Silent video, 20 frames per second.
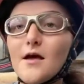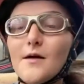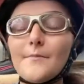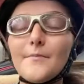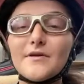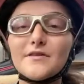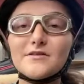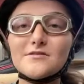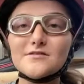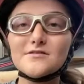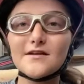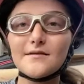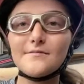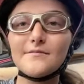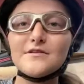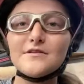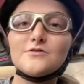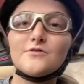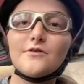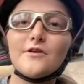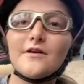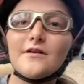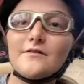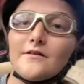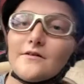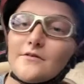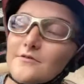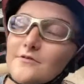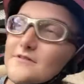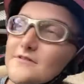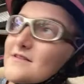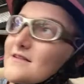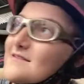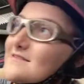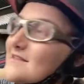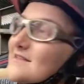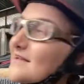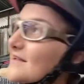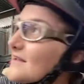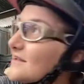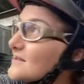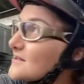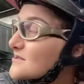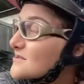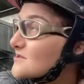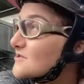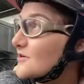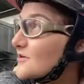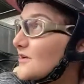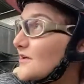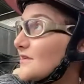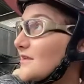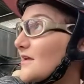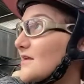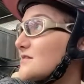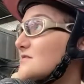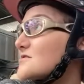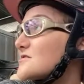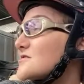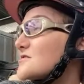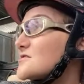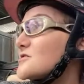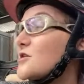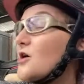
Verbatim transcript: But there's like a majority of that horse racing industry that is just